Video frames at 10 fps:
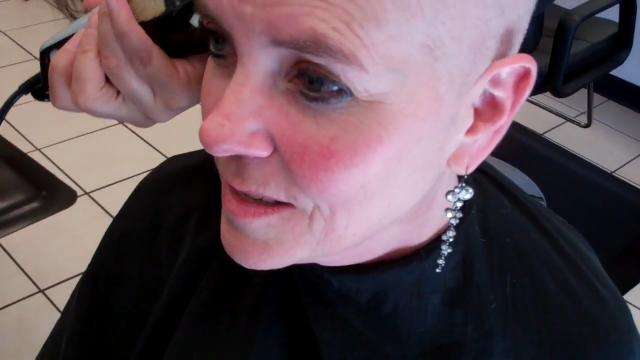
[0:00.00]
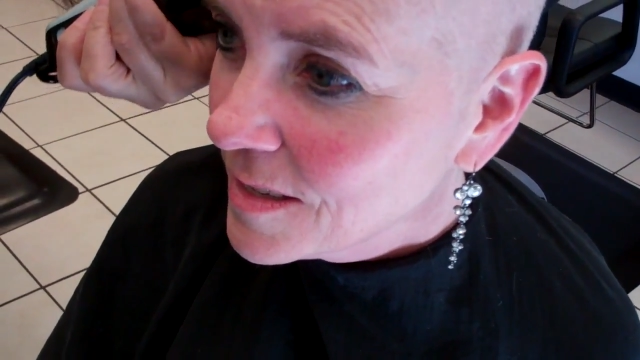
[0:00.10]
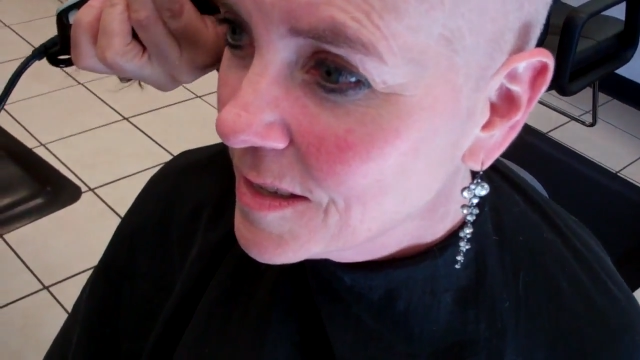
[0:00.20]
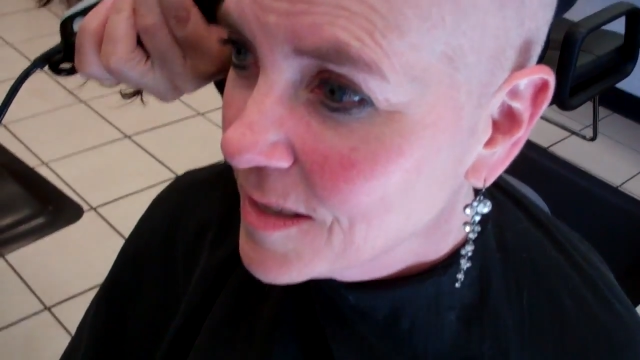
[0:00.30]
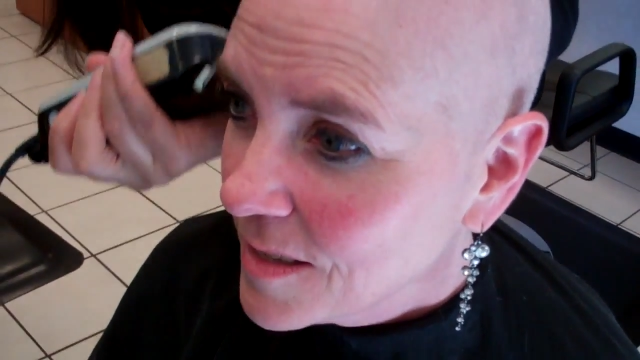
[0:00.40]
Do
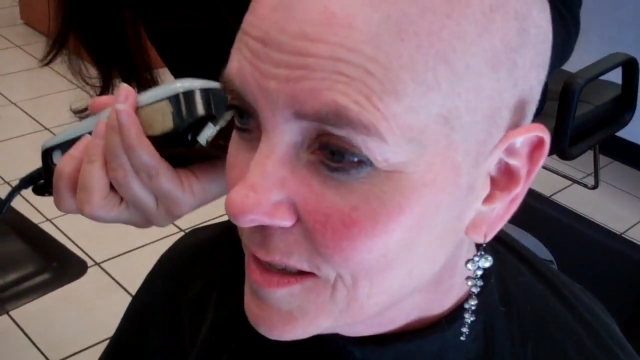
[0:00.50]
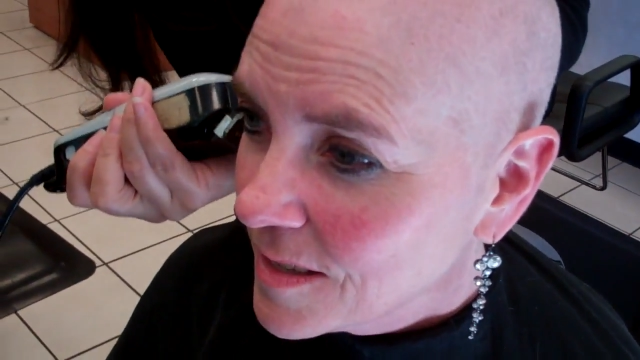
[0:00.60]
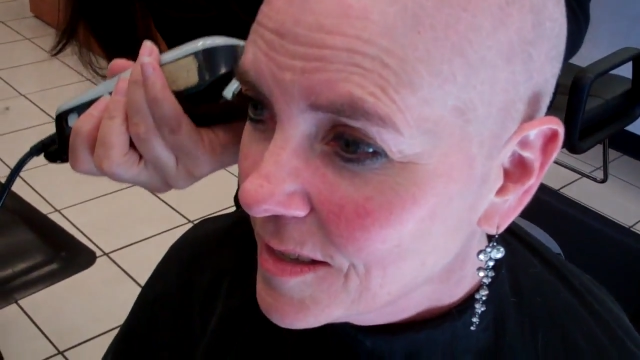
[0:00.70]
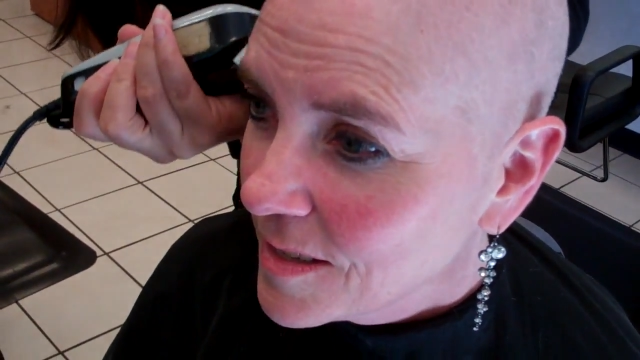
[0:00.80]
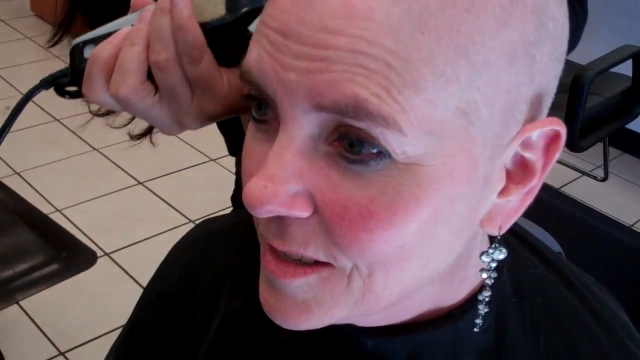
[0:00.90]
the
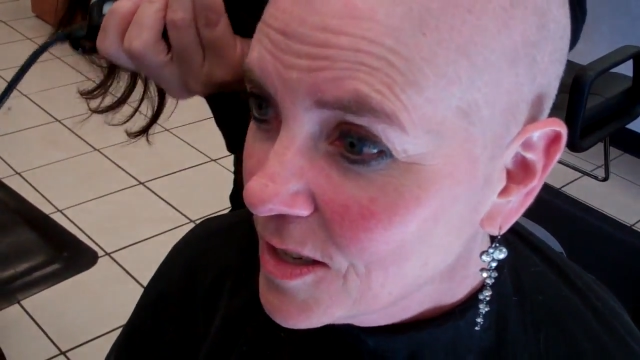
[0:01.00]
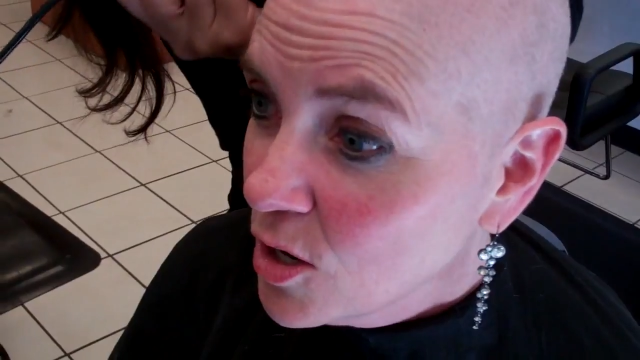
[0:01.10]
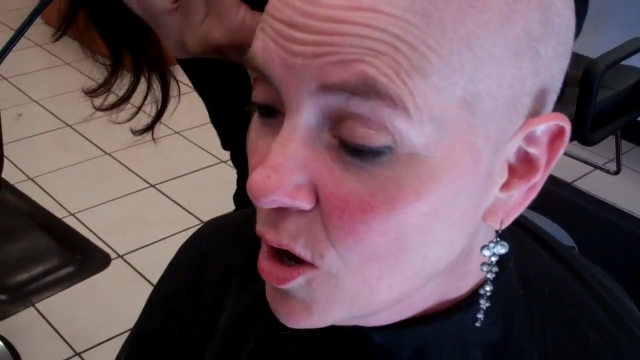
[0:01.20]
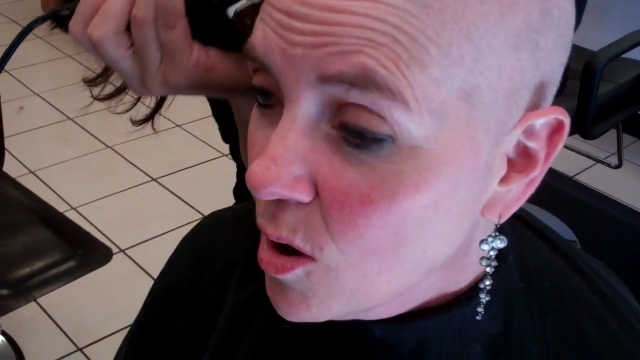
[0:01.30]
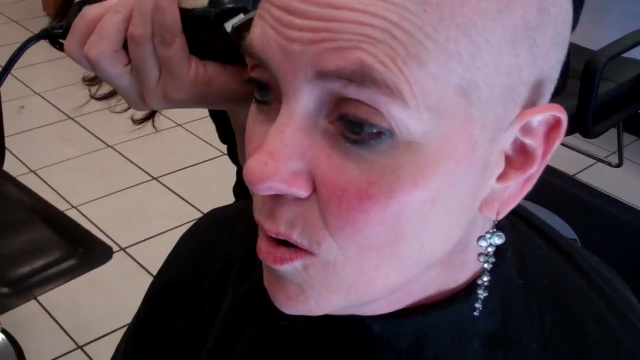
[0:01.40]
eyebrows too
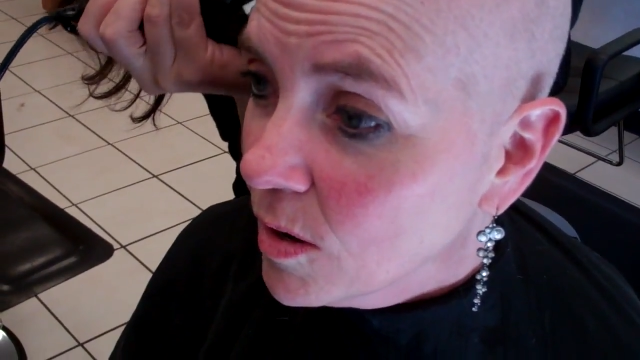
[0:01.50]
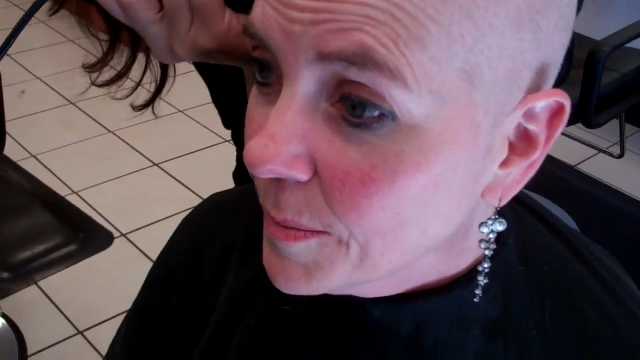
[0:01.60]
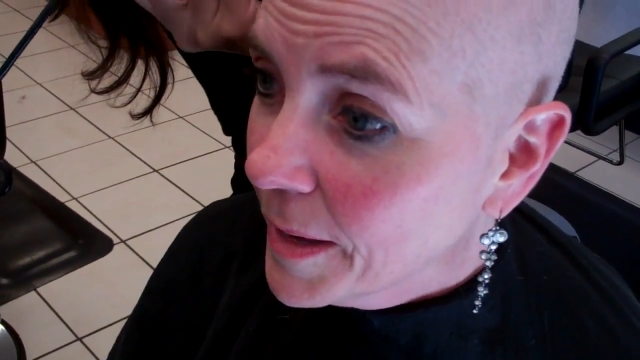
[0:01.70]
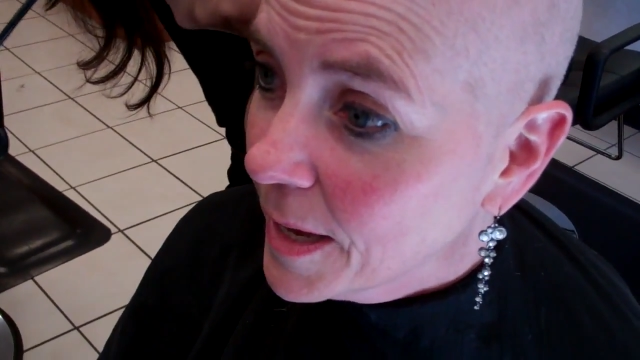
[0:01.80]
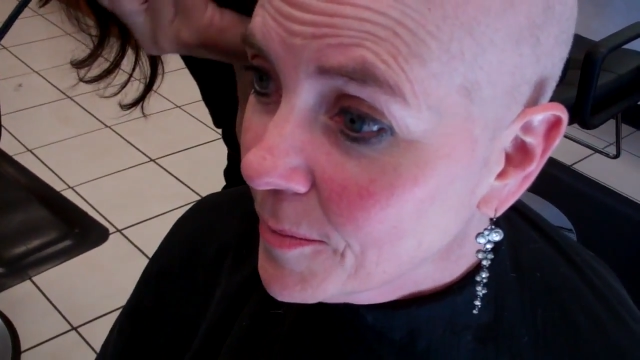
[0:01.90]
now? No, leave
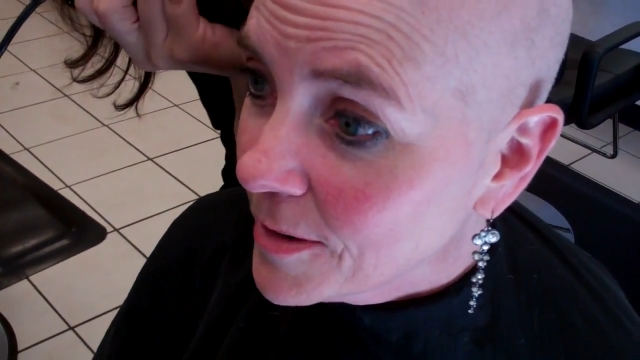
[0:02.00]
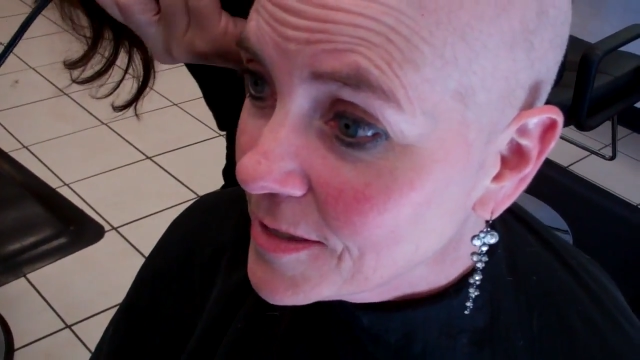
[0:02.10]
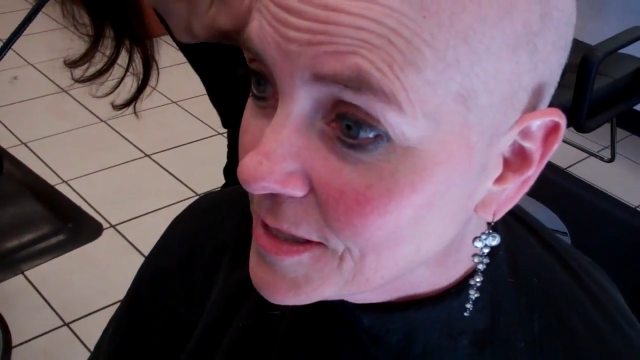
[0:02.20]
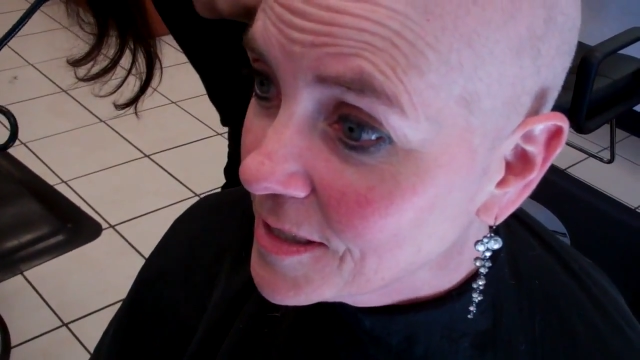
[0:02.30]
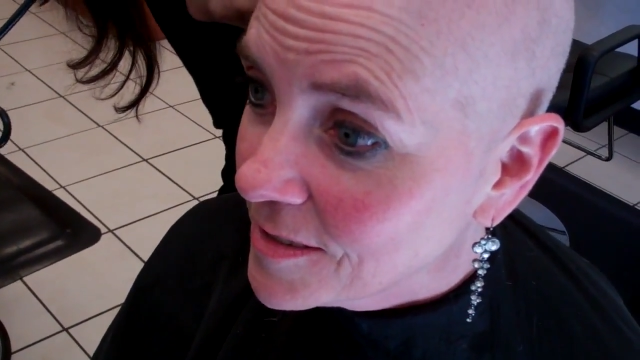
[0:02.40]
my eyebrows alone.